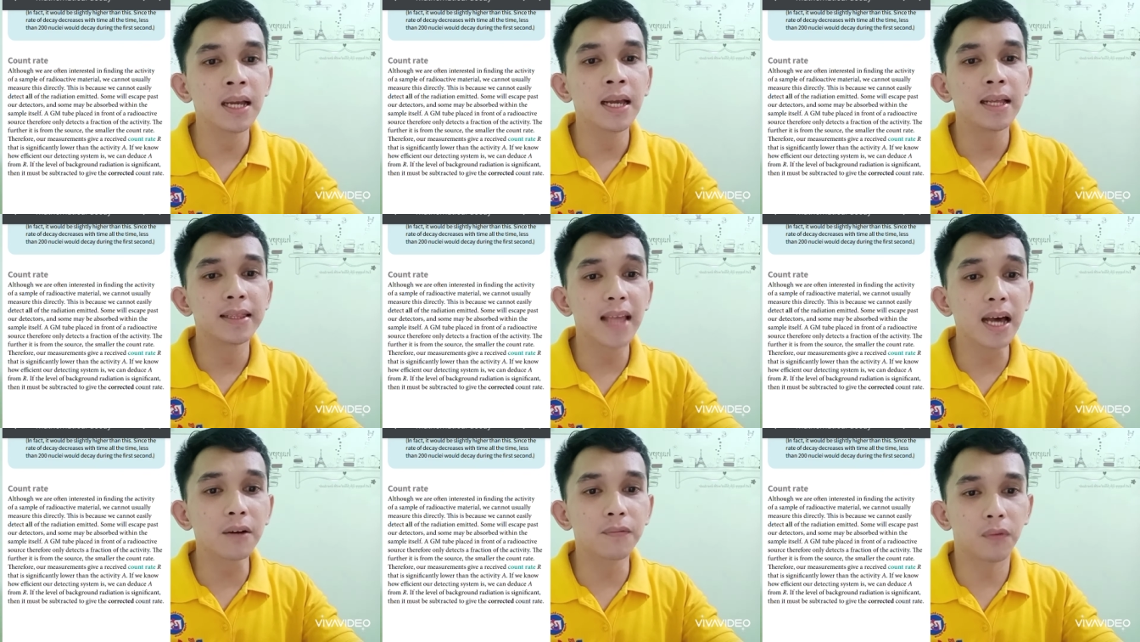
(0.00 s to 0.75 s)

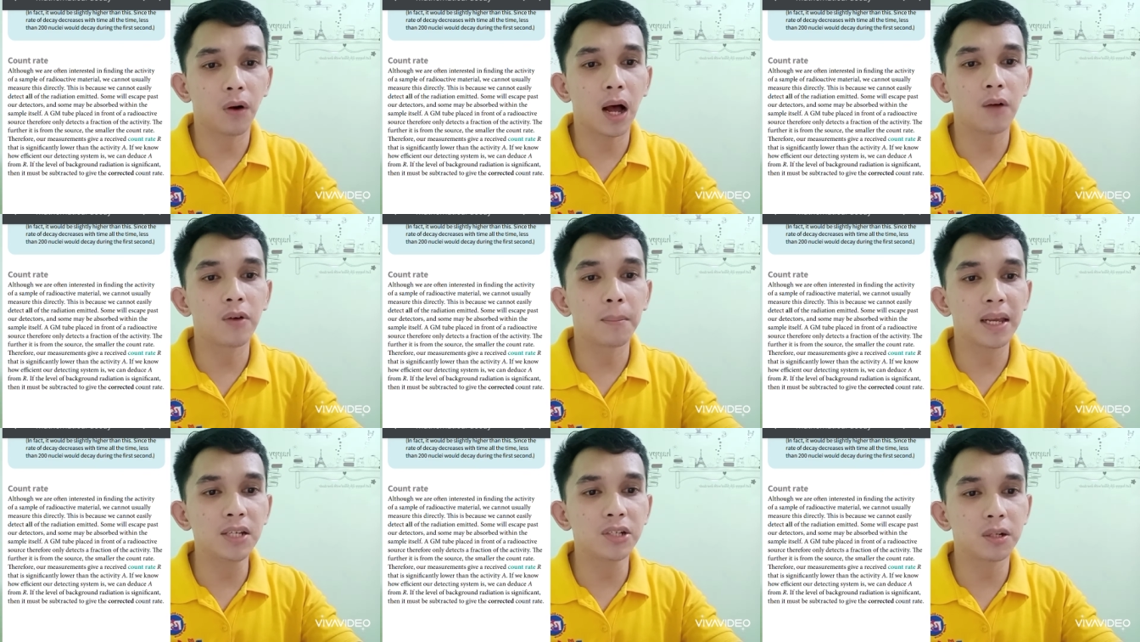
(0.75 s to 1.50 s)
Therefore, our
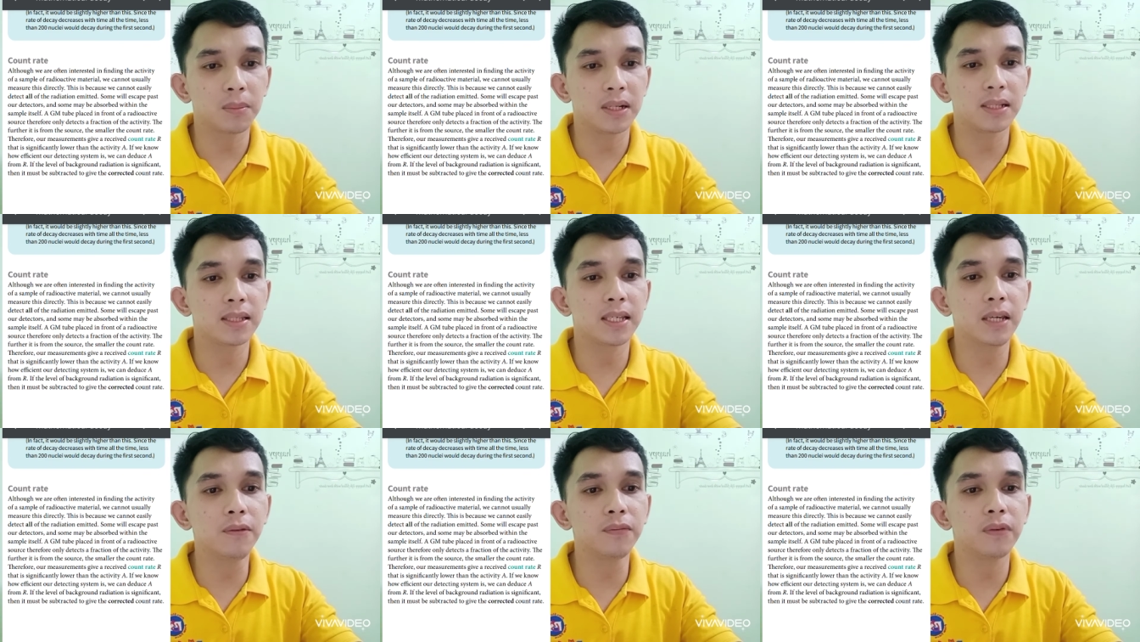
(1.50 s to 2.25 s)
measurements
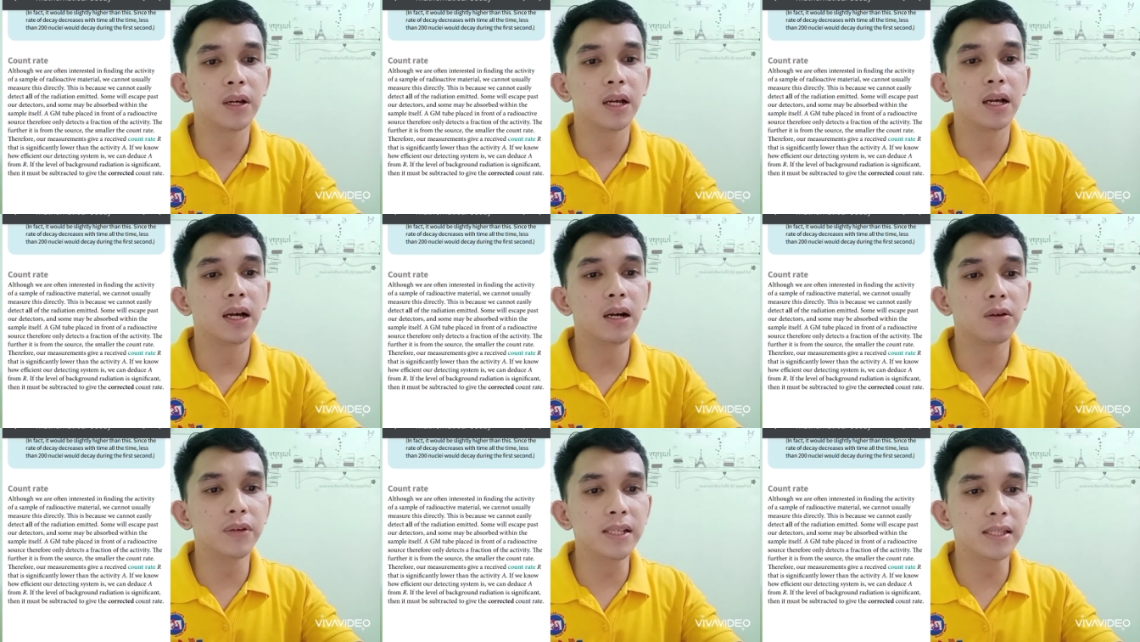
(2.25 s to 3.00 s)
give a
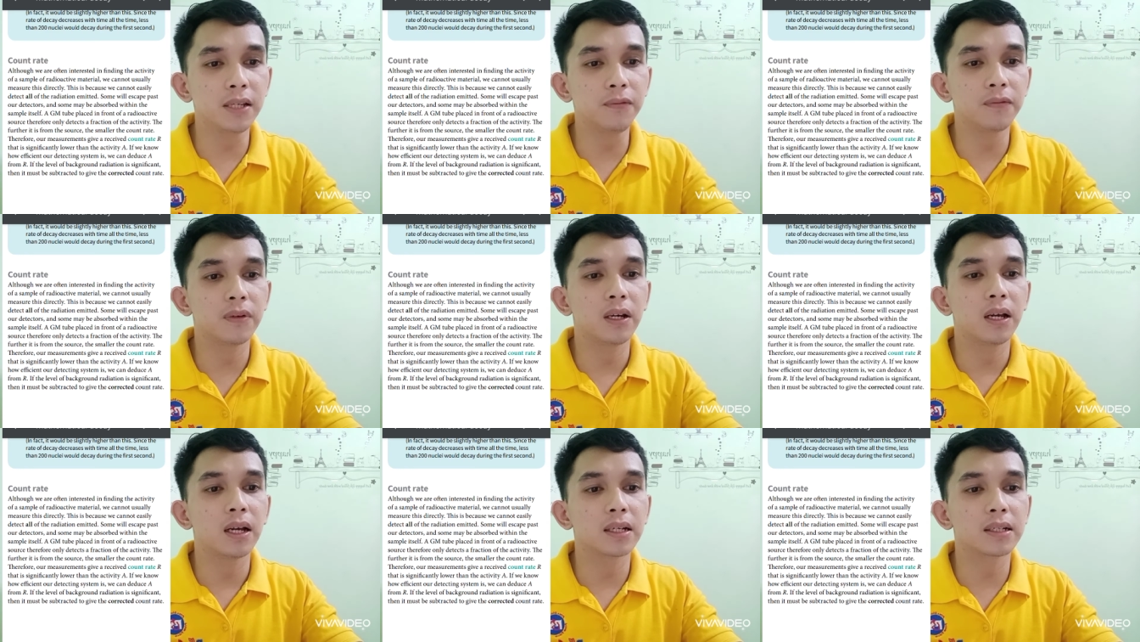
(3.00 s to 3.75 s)
resistive
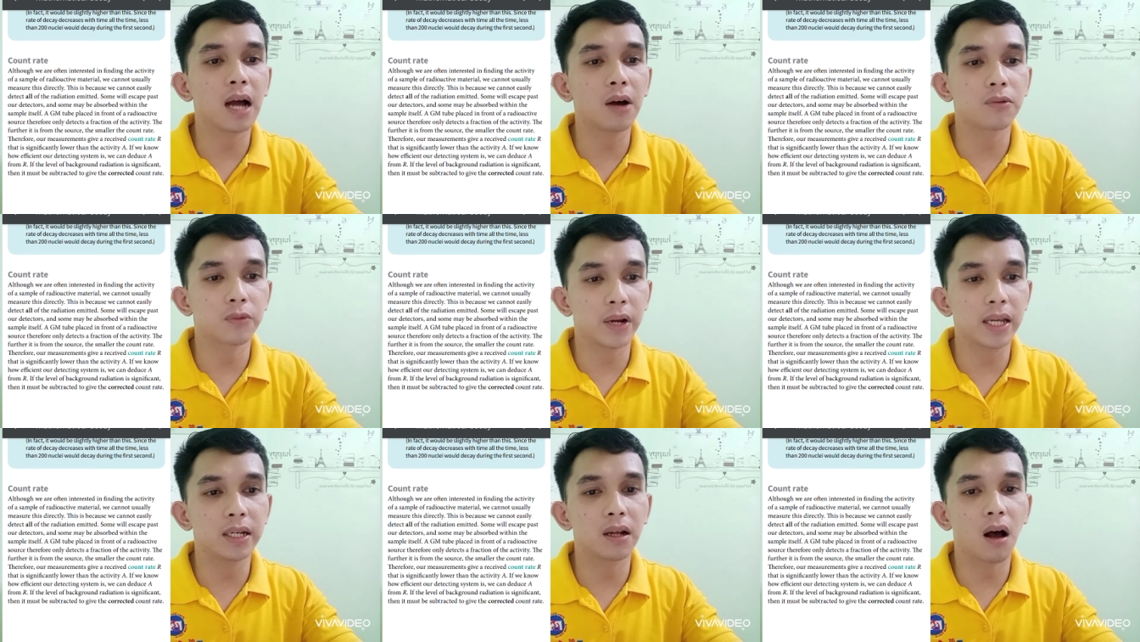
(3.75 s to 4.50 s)
count
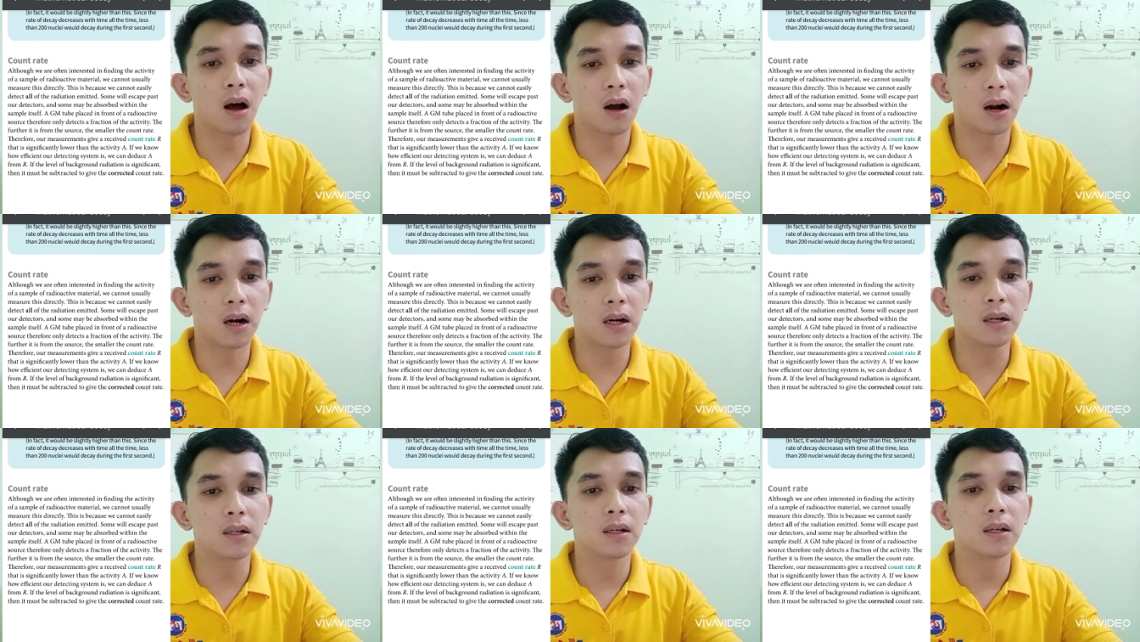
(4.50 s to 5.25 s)
rate R
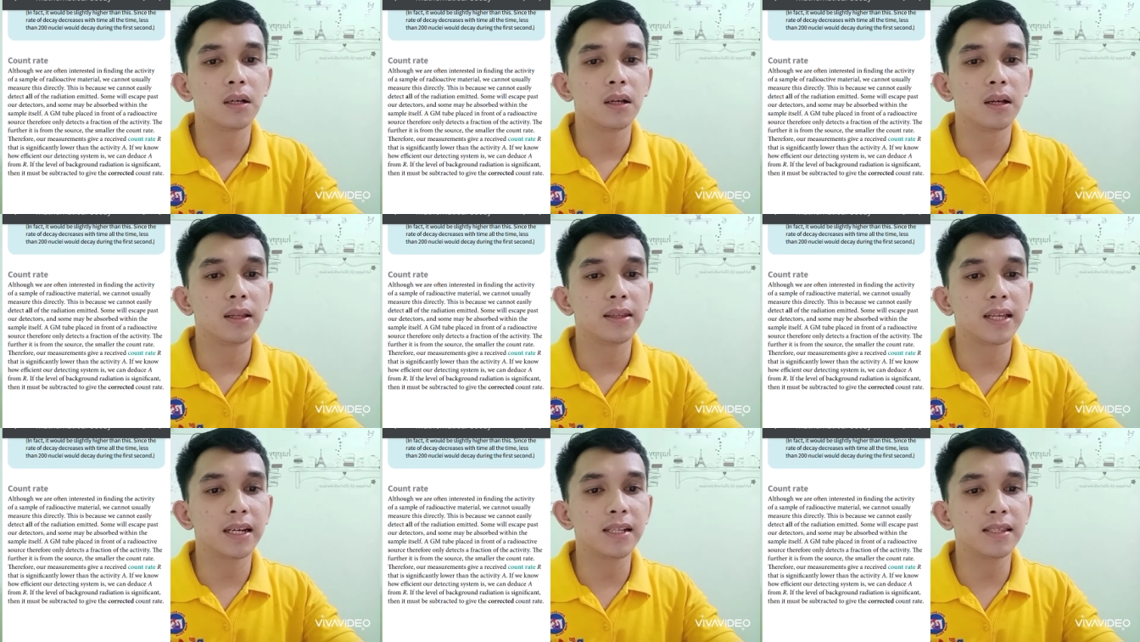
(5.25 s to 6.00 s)

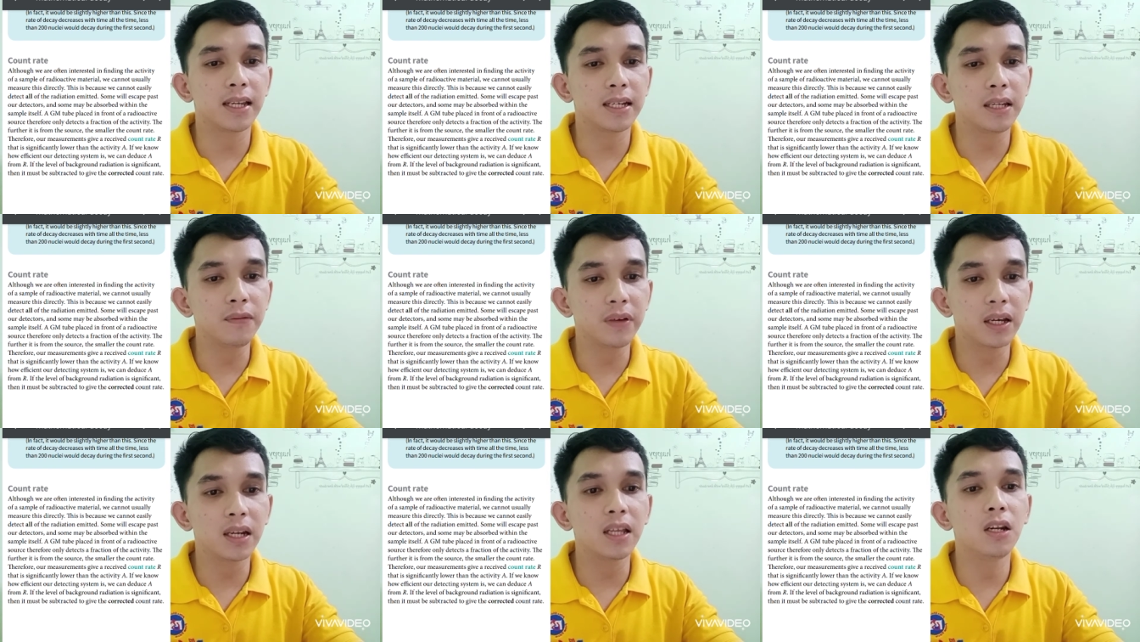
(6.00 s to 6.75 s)
that is
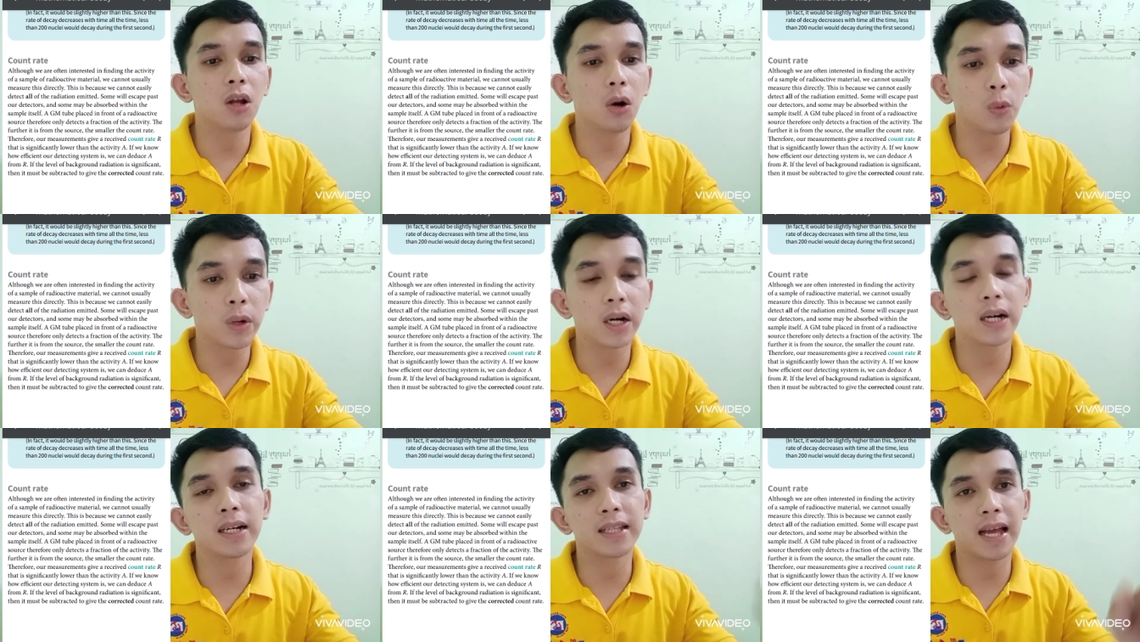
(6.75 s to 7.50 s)
significantly
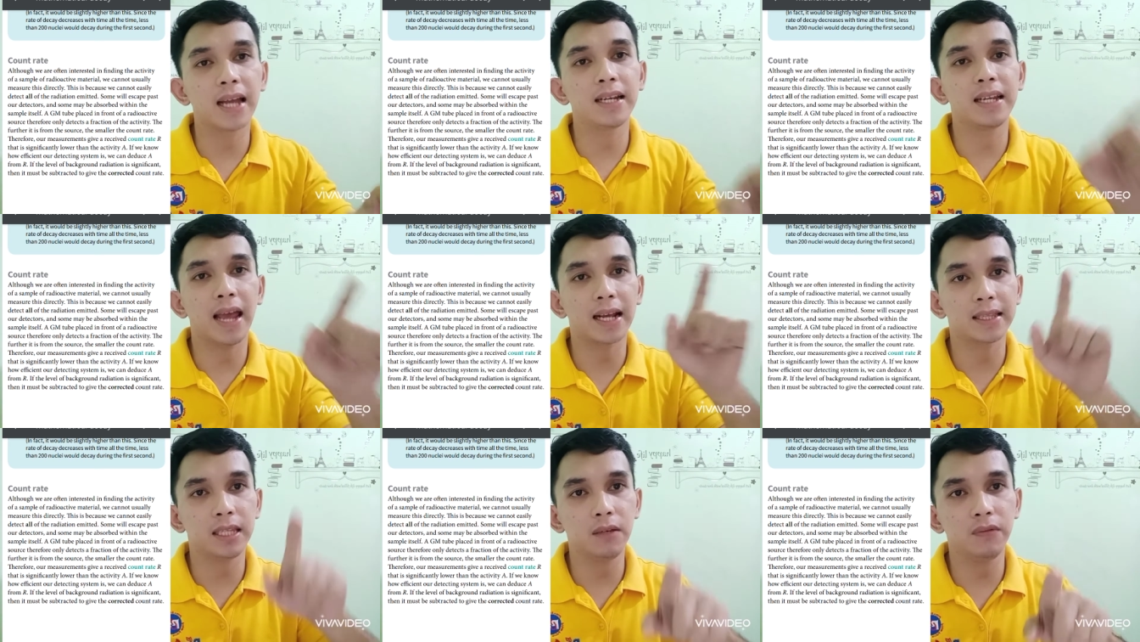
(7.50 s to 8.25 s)
lower than the
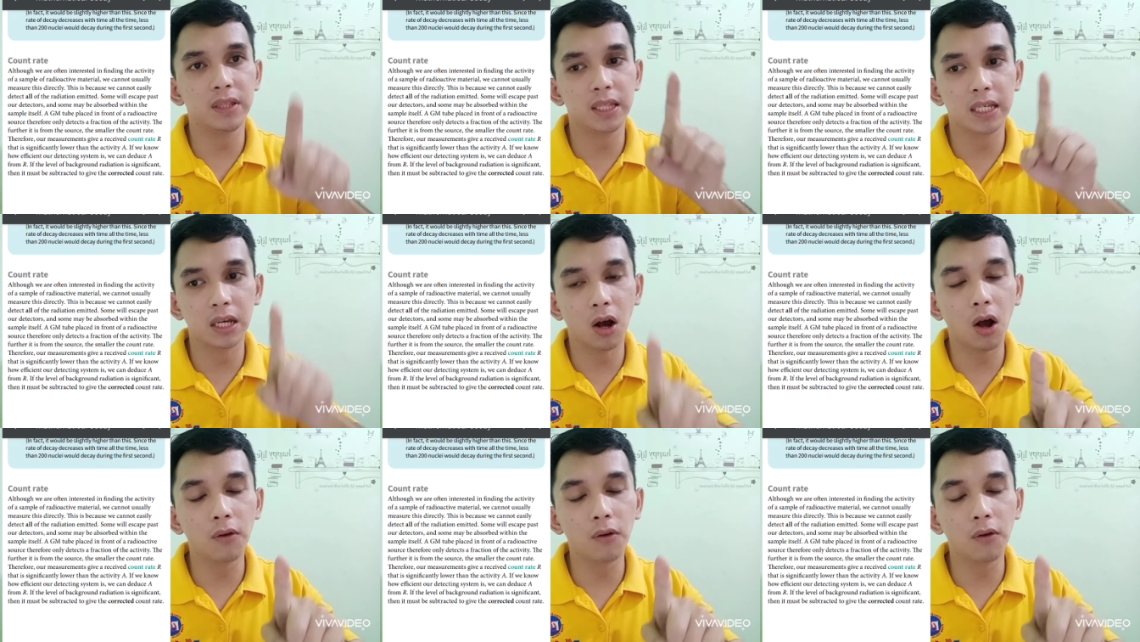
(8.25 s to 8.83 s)
activity of